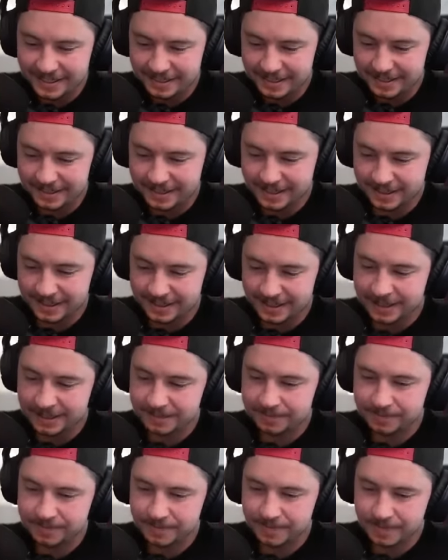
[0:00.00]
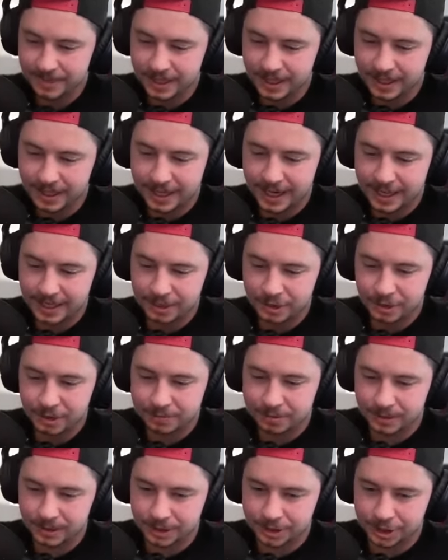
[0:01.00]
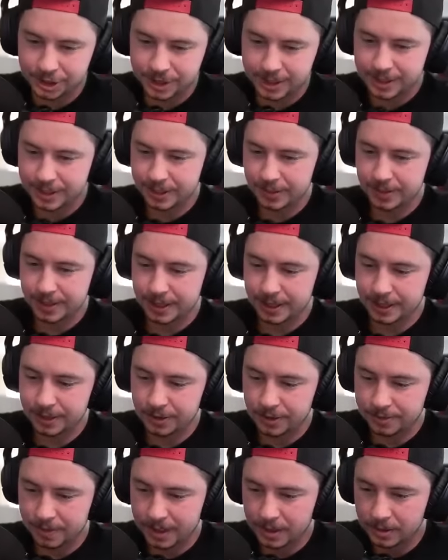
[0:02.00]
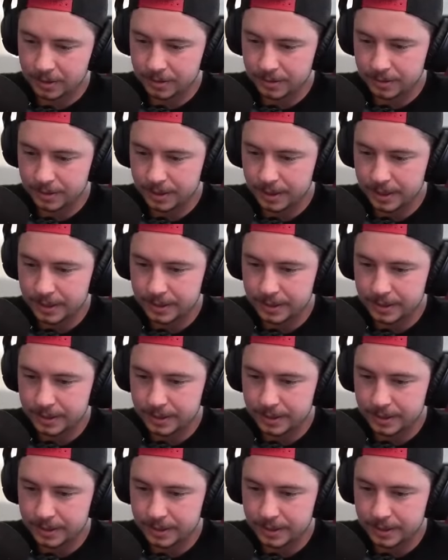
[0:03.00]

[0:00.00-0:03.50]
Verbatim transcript: uh, he can't triple legit, so he's going to use my holes.